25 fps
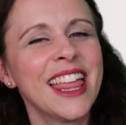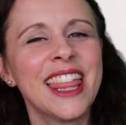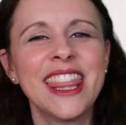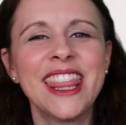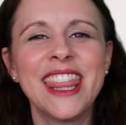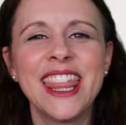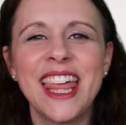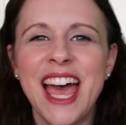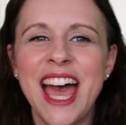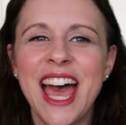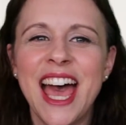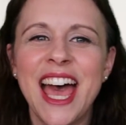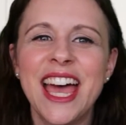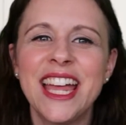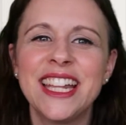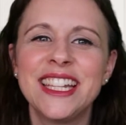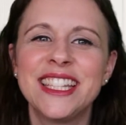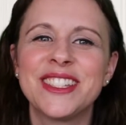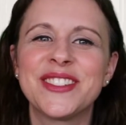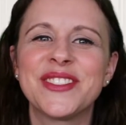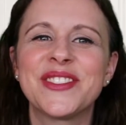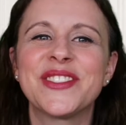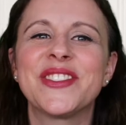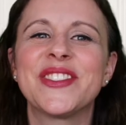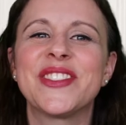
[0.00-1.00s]

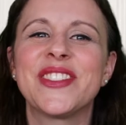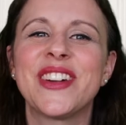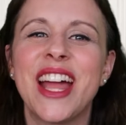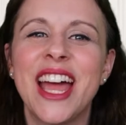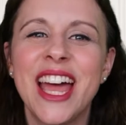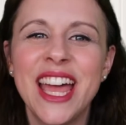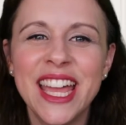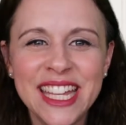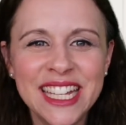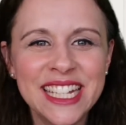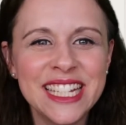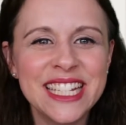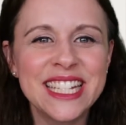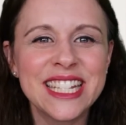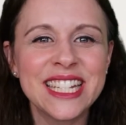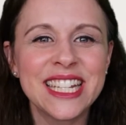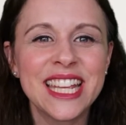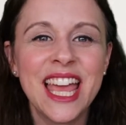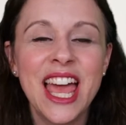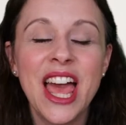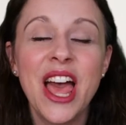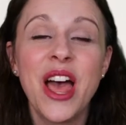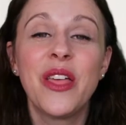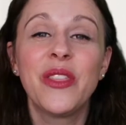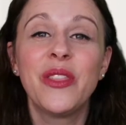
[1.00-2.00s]
That's right.
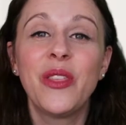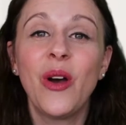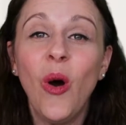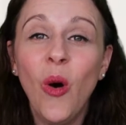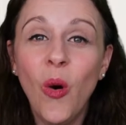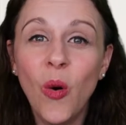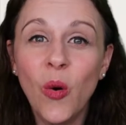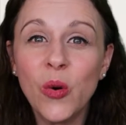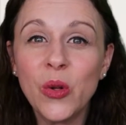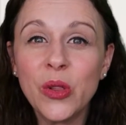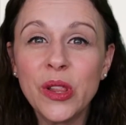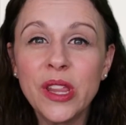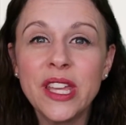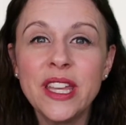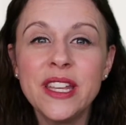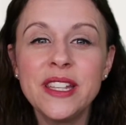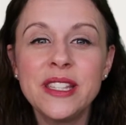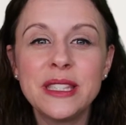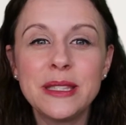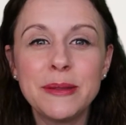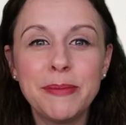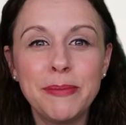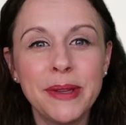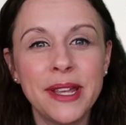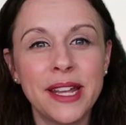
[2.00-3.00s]
The Holy
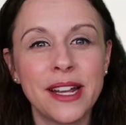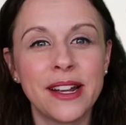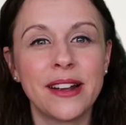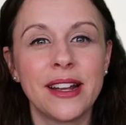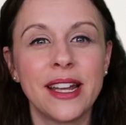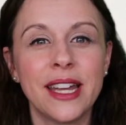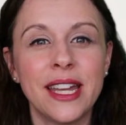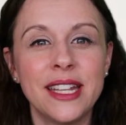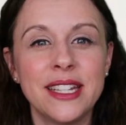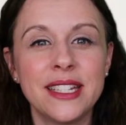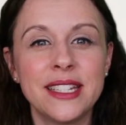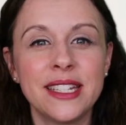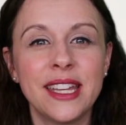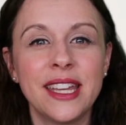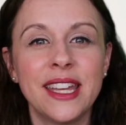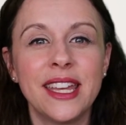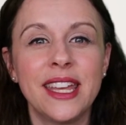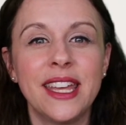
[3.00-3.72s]
Spirit